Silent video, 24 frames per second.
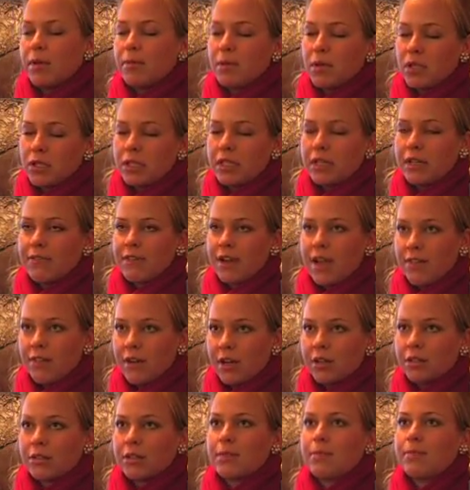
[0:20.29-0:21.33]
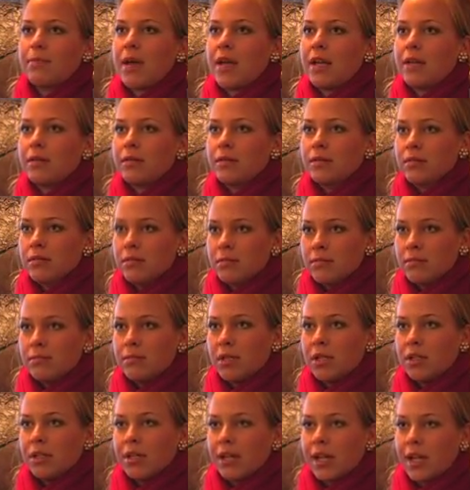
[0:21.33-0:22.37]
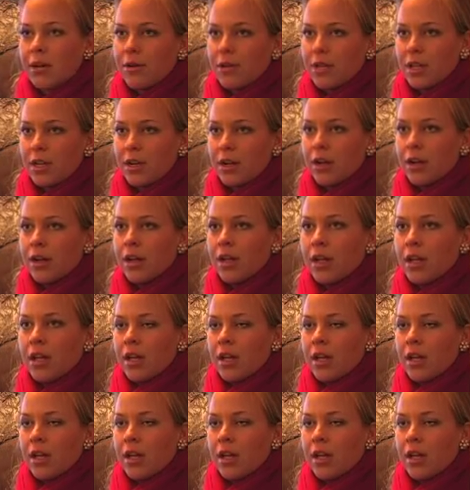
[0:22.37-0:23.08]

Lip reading: building a 500-bed building out here.